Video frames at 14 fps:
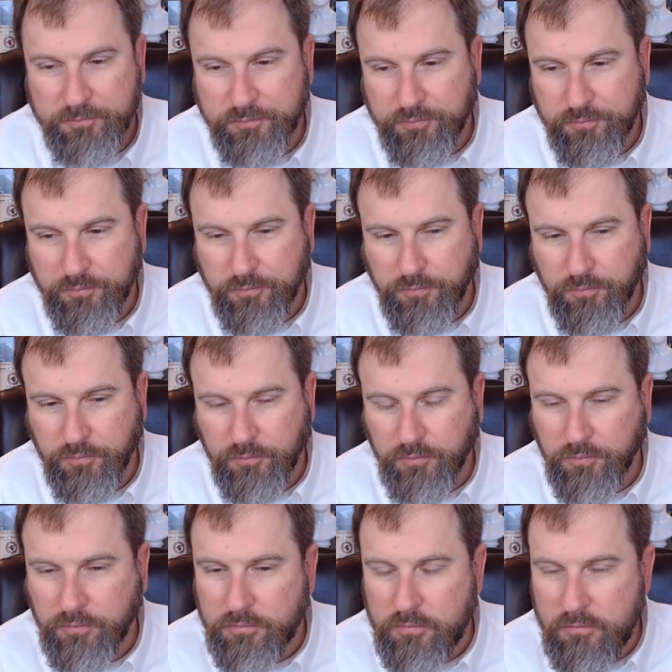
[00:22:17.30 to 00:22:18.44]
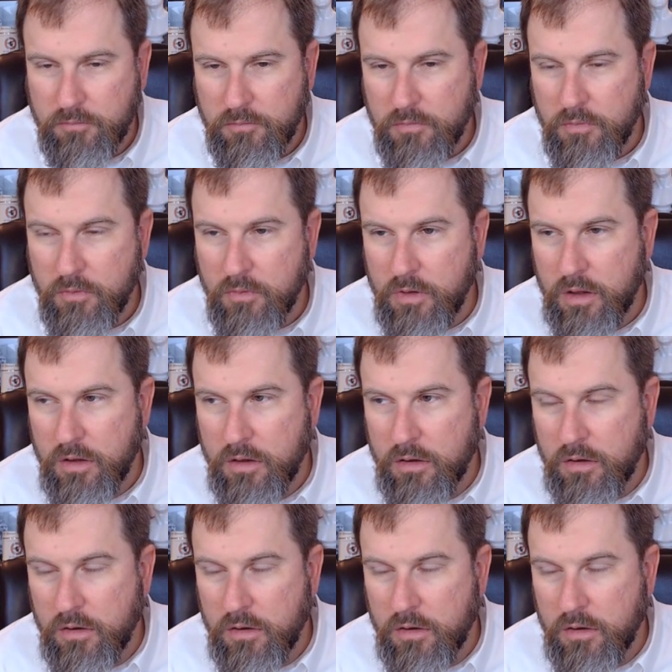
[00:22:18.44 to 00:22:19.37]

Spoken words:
Nothing is said.